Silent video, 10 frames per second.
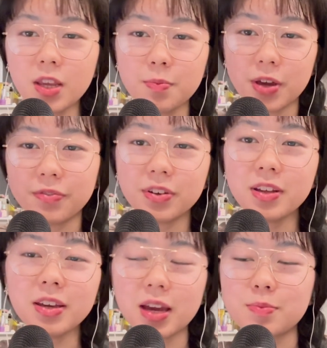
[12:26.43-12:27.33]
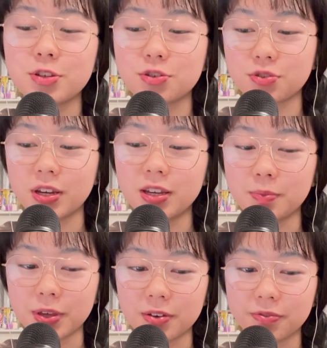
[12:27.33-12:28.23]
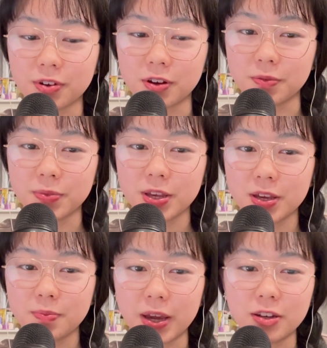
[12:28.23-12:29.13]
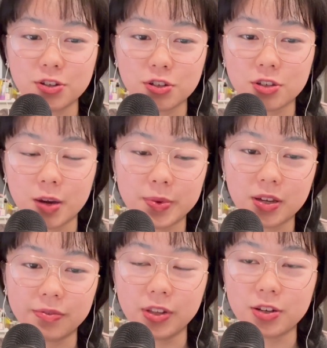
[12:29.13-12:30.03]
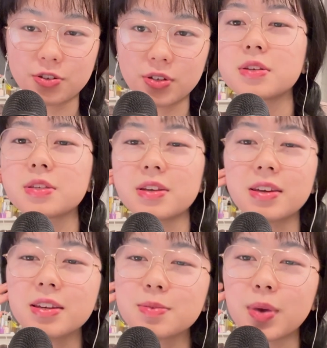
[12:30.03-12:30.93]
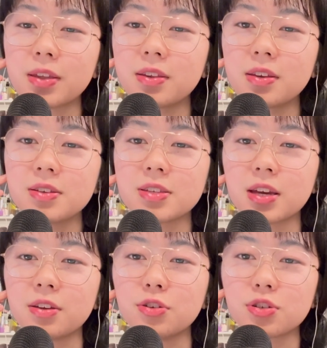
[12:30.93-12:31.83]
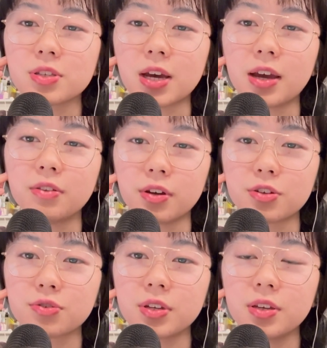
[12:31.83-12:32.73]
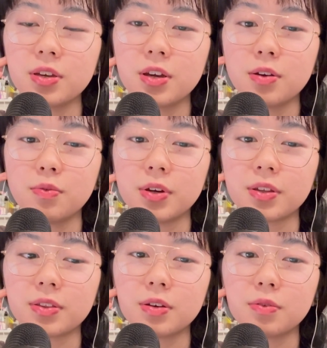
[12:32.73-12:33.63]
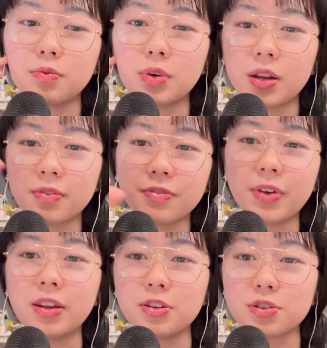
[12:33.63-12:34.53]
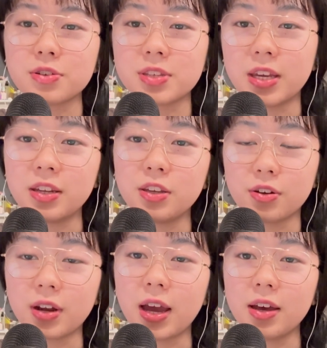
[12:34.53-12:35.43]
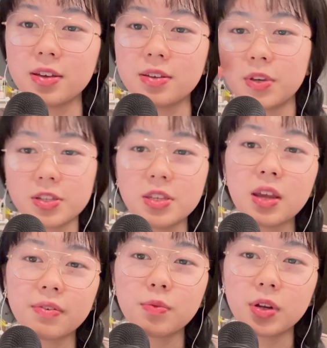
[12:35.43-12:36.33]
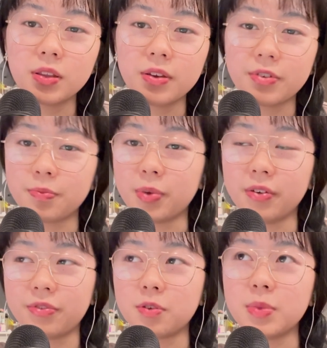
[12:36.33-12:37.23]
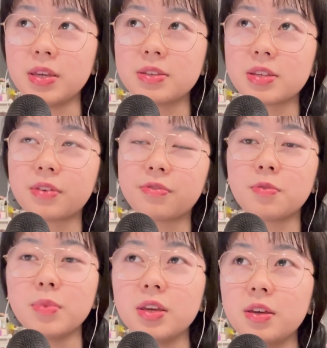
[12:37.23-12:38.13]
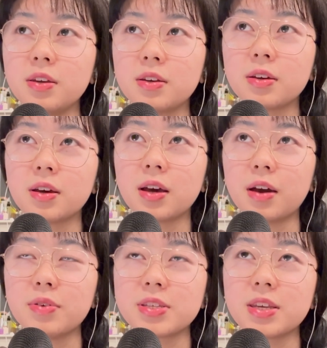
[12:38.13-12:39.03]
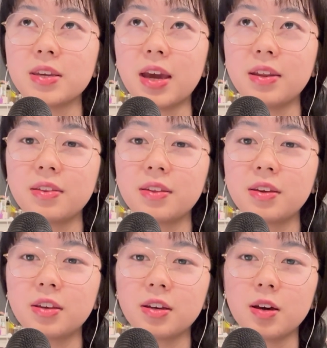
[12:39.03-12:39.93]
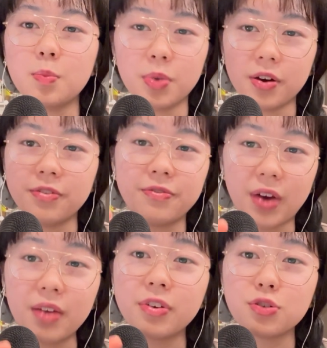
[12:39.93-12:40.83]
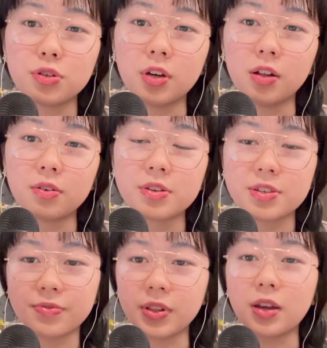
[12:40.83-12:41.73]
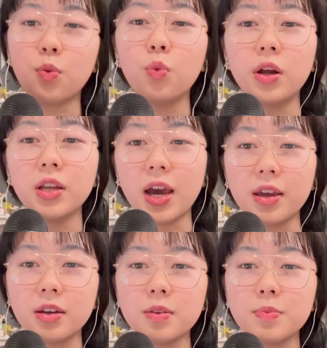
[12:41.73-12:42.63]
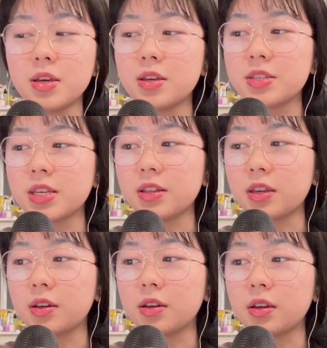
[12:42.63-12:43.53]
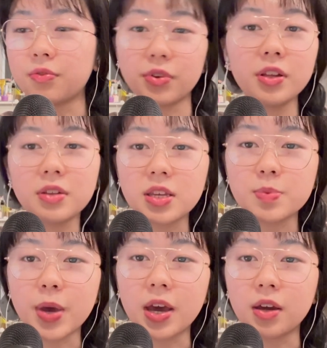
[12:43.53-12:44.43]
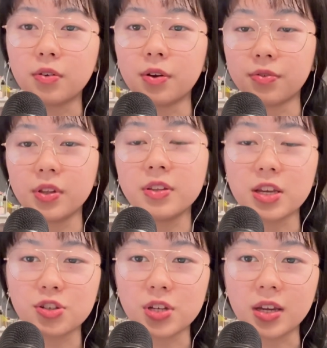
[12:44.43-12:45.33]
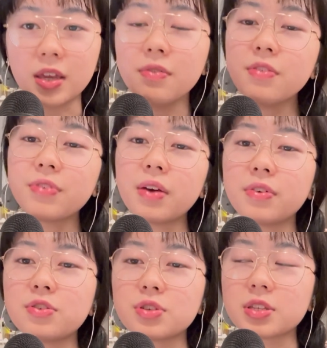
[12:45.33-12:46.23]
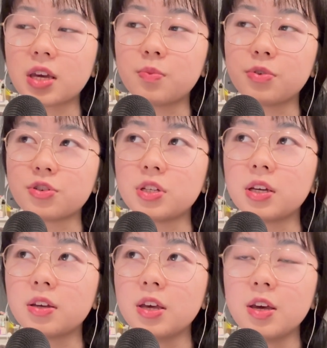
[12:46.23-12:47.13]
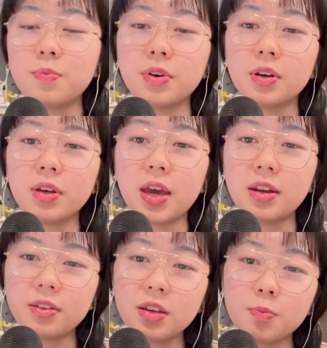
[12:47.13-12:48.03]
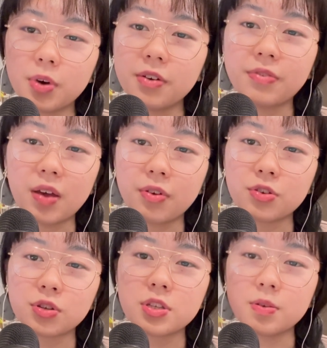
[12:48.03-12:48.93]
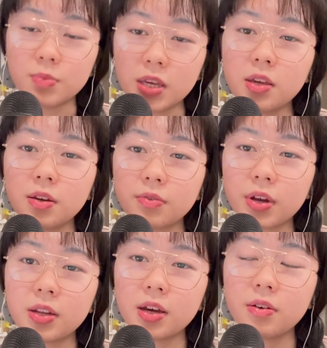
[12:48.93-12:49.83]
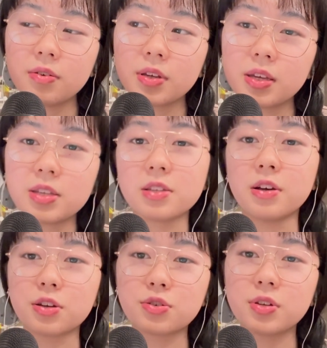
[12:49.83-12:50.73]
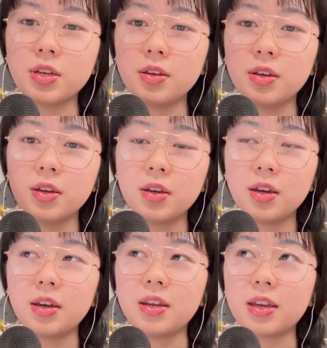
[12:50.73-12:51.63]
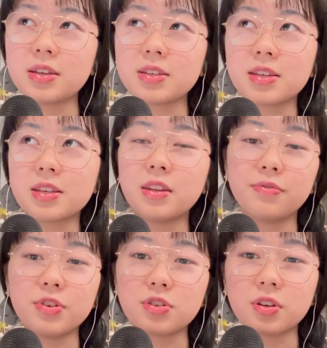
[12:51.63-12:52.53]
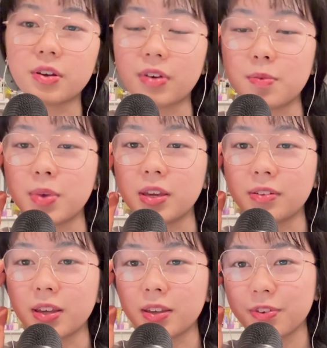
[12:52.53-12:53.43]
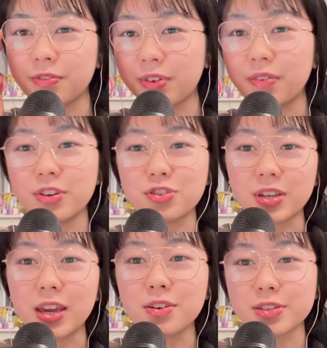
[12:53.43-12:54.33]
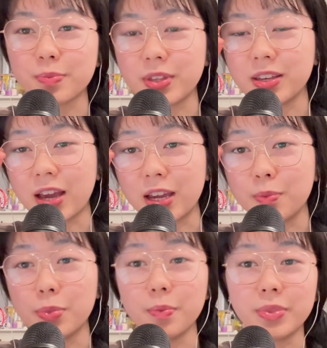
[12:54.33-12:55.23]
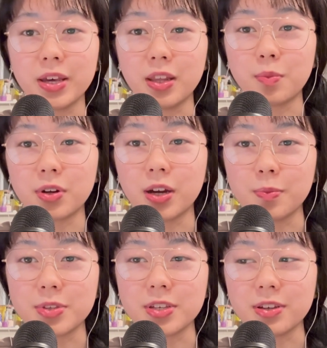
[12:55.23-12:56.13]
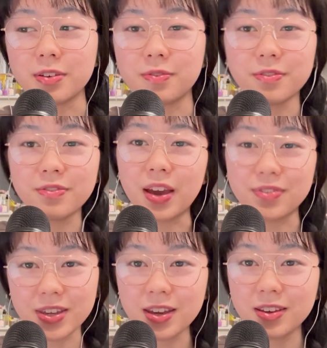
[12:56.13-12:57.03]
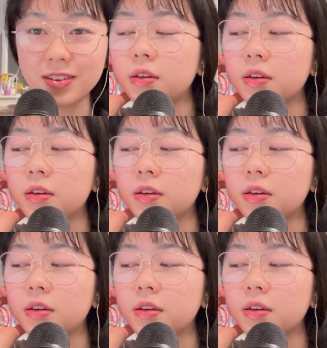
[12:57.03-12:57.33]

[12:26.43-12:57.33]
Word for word: But I feel like I'm straying a bit from my initial topic of luxury. So I guess my thinking is that you should tie luxury with whatever financial standing you're at because you never want to live above your means. Like for me, I would say anything above $500 for like one item, say like a really nice bag or a really nice jacket, even 500 is kind of pushing it, but anything above 500 to me right now is luxury. And I guess like say in the future, if I make like 500k or something, I could bump that number up to 5k.